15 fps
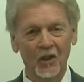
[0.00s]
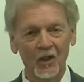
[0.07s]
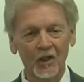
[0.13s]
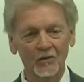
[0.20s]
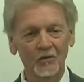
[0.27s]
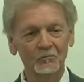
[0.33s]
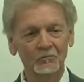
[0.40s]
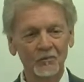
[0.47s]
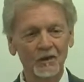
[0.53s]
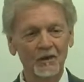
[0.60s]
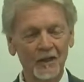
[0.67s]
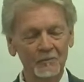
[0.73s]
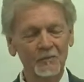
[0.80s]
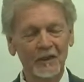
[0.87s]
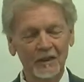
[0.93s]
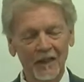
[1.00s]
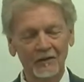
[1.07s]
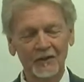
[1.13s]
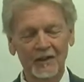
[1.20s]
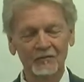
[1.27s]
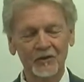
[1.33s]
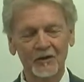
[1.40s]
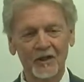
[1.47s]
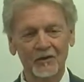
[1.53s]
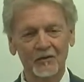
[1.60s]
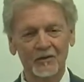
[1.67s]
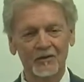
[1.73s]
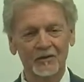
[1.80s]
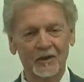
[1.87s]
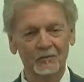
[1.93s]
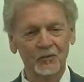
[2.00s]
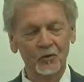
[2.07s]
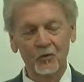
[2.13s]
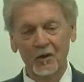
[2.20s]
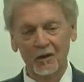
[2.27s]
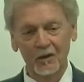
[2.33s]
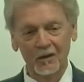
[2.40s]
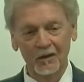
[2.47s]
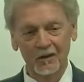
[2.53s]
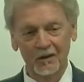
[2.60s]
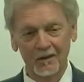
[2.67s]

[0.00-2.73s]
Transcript: daughter, let me, I'll give you another example. Do what?